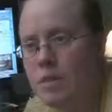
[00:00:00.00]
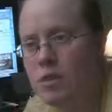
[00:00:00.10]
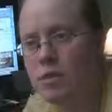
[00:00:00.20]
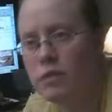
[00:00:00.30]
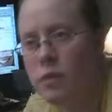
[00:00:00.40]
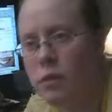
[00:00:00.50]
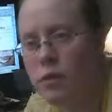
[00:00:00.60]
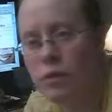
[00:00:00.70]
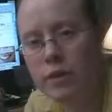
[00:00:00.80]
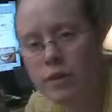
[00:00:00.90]
So for some
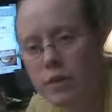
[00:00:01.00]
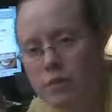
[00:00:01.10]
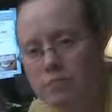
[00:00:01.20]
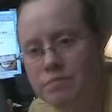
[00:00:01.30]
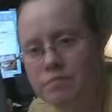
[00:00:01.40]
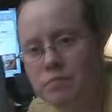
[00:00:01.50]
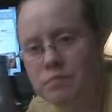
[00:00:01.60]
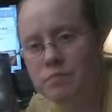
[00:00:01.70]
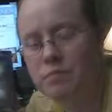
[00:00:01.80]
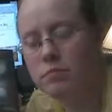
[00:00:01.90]
odd reason,
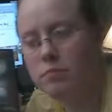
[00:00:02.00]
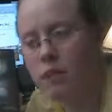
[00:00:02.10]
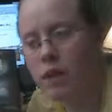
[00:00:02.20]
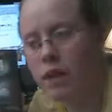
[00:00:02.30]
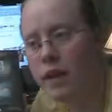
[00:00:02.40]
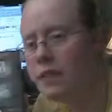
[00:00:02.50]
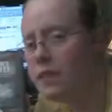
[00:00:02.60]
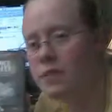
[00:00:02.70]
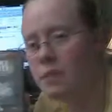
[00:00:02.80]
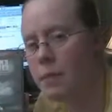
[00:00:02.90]
it
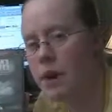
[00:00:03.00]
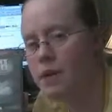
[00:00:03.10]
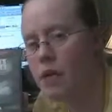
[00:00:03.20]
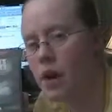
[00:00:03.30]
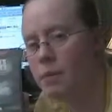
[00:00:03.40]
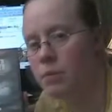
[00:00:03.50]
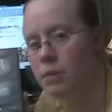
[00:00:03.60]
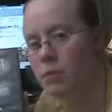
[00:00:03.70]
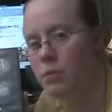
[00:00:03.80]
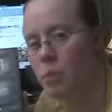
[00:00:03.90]
doesn't match up.
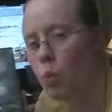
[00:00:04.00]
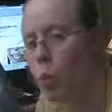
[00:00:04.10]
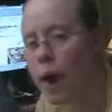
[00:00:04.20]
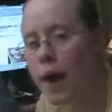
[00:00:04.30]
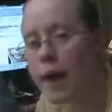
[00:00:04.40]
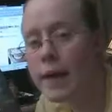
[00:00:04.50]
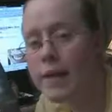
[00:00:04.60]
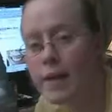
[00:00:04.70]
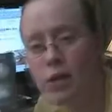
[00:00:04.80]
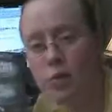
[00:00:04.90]
Why
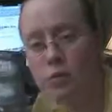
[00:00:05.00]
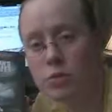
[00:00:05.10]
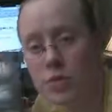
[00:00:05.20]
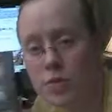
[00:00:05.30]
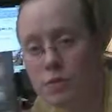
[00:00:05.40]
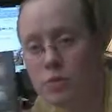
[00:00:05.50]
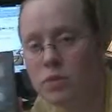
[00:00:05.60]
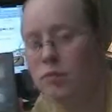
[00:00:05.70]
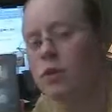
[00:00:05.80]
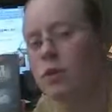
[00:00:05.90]
they chose him
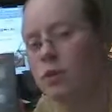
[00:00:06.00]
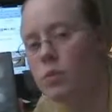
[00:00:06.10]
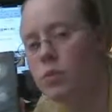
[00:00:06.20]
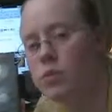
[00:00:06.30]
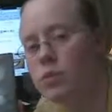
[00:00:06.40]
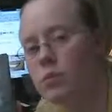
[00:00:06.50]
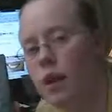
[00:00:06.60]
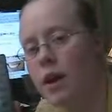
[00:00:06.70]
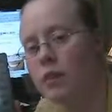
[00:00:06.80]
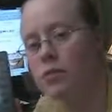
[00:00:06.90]
to be the only one to
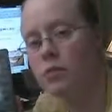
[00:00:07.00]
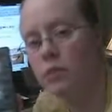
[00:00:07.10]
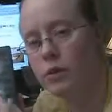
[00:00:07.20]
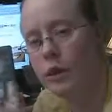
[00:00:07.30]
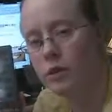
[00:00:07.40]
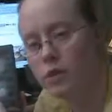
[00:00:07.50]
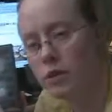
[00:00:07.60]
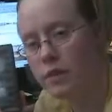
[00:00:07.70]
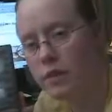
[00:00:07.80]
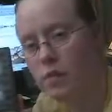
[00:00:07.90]
die in a certain location
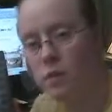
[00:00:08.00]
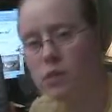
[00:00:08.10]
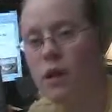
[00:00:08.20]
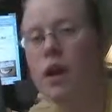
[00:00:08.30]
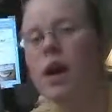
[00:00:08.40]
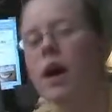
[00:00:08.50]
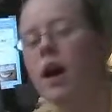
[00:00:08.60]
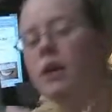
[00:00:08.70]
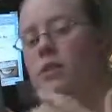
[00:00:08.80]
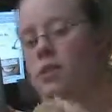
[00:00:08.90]
in this world
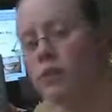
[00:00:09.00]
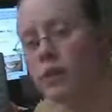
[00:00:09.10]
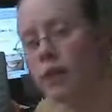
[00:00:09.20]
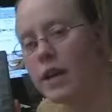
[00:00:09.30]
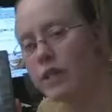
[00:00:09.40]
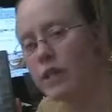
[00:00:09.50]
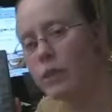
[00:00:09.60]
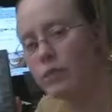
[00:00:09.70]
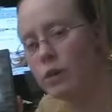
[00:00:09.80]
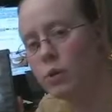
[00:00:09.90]
and a certain location in
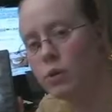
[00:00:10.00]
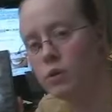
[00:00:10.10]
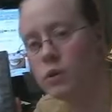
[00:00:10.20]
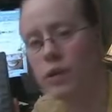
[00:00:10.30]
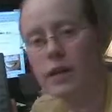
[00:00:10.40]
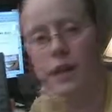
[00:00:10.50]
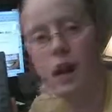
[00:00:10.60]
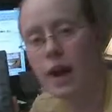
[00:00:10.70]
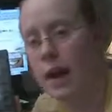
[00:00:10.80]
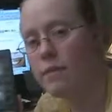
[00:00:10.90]
the real world and
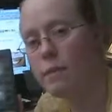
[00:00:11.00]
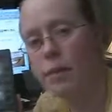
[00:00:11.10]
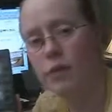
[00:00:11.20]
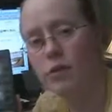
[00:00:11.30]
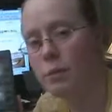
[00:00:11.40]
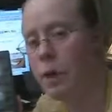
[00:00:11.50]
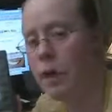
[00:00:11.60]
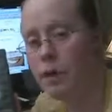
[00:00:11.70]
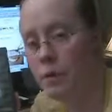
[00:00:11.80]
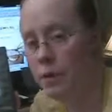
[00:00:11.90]
not have it match up,
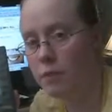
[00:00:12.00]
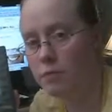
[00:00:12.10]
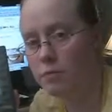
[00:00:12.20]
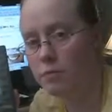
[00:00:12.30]
I don't know.